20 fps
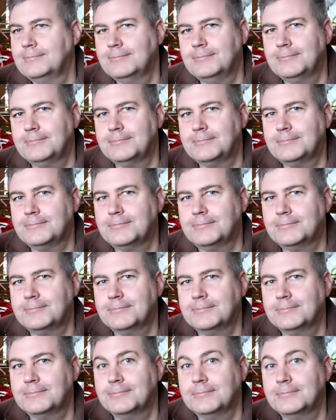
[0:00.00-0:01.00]

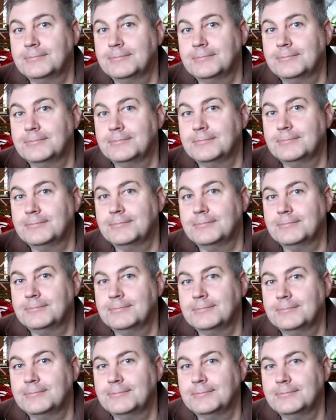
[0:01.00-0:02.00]

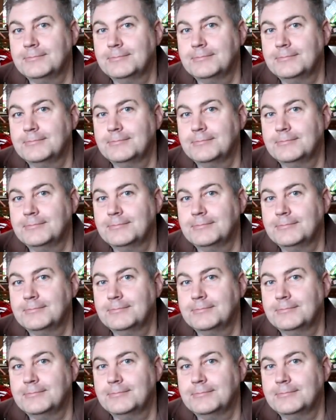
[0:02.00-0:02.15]
This person isn't speaking.